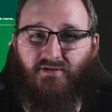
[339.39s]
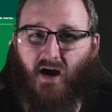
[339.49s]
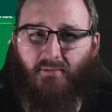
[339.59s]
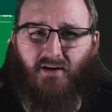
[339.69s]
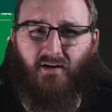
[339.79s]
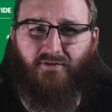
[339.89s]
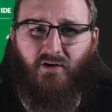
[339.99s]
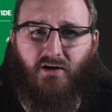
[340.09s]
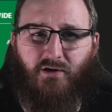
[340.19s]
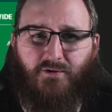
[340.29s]
I mean, I feel
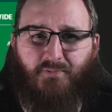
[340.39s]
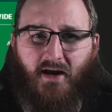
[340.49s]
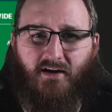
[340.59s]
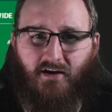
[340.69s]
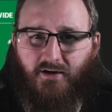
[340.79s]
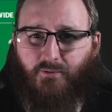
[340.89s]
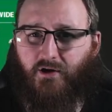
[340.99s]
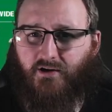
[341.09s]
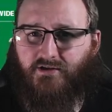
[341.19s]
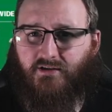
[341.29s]
like Lewis Payne kind of
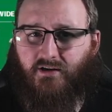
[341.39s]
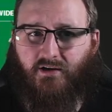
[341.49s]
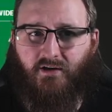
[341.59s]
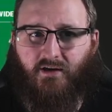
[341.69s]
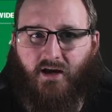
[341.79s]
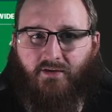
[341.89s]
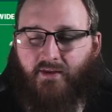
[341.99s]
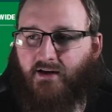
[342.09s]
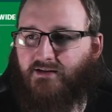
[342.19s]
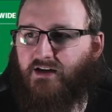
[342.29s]
works in
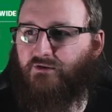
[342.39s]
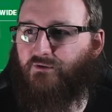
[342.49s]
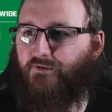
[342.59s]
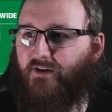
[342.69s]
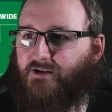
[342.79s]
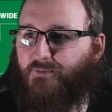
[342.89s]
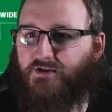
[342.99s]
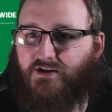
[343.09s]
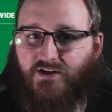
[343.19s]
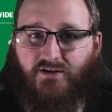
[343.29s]
that central defence
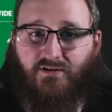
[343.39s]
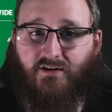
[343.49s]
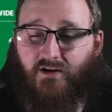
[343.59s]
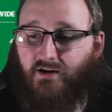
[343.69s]
position.